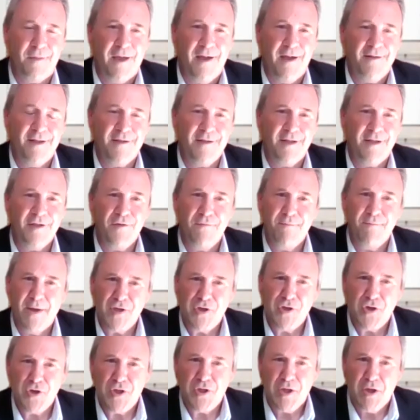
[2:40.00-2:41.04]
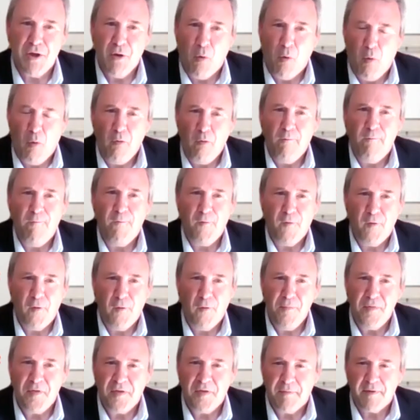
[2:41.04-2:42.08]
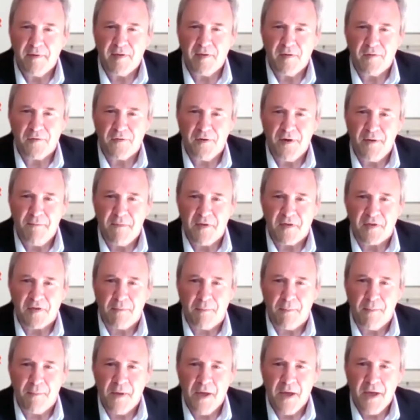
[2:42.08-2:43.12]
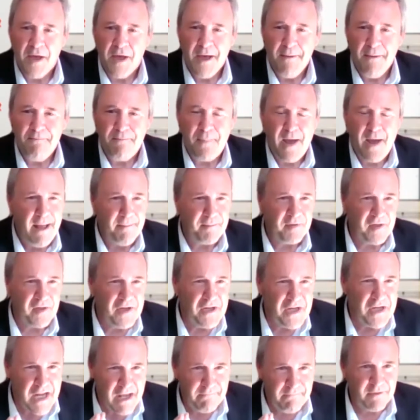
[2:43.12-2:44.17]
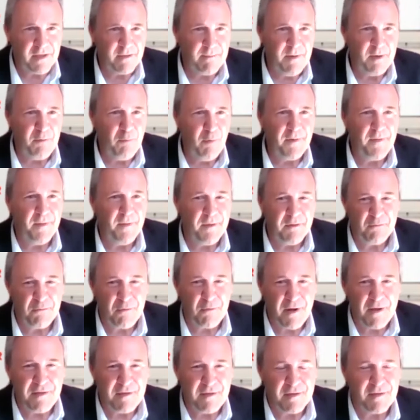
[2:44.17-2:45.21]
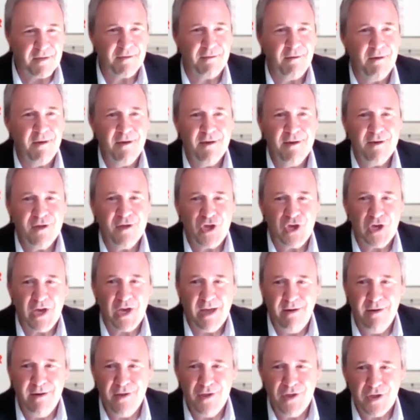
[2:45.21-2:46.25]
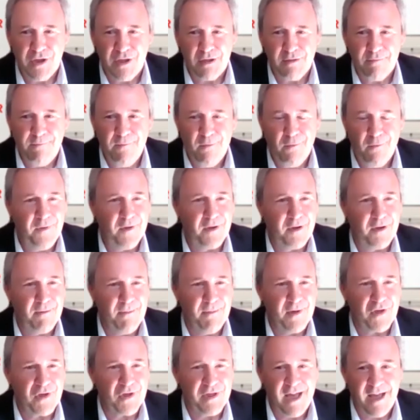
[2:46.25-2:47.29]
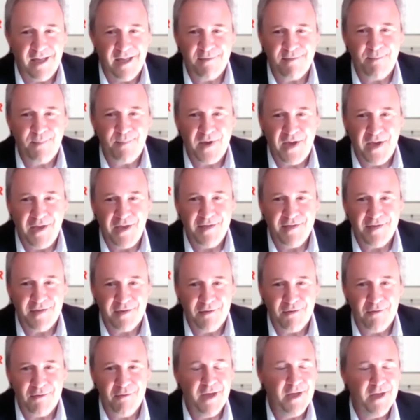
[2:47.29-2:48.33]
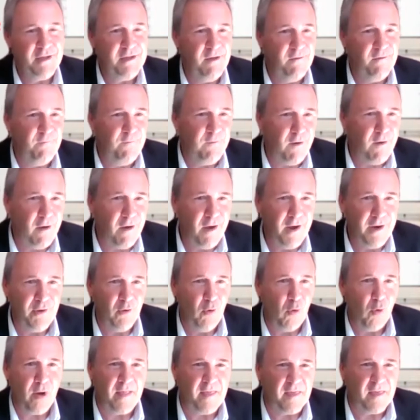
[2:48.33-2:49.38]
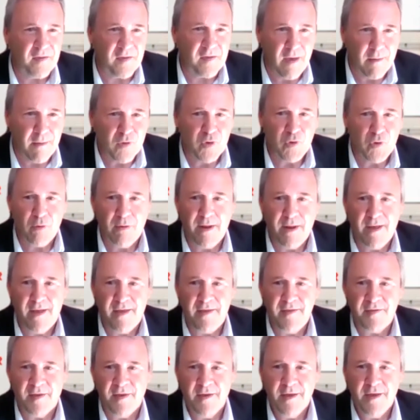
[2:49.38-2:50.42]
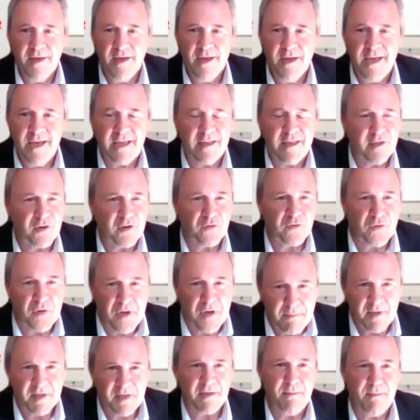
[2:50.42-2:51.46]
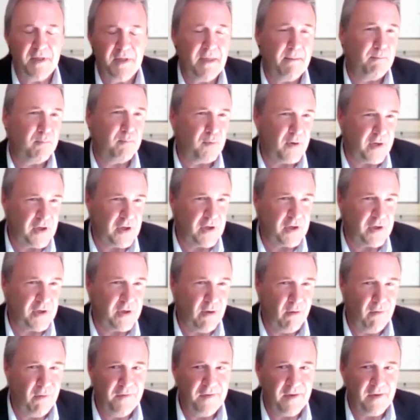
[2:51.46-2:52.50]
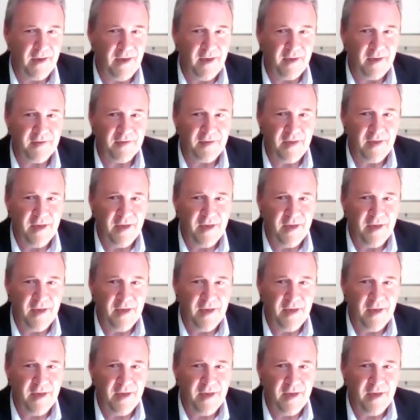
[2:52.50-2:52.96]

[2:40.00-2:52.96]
And you mentioned that all forms of extremism, and perhaps inevitably one of the greatest challenges for the Commission has been to define or conceptualize extremism in the British context.